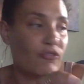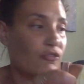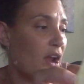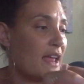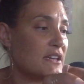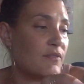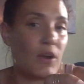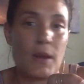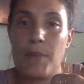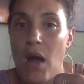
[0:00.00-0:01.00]
friend, a
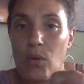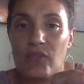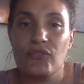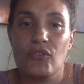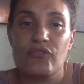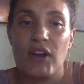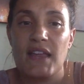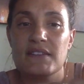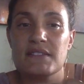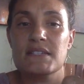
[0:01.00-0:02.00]
very powerful
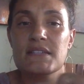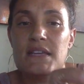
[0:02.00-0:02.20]
friend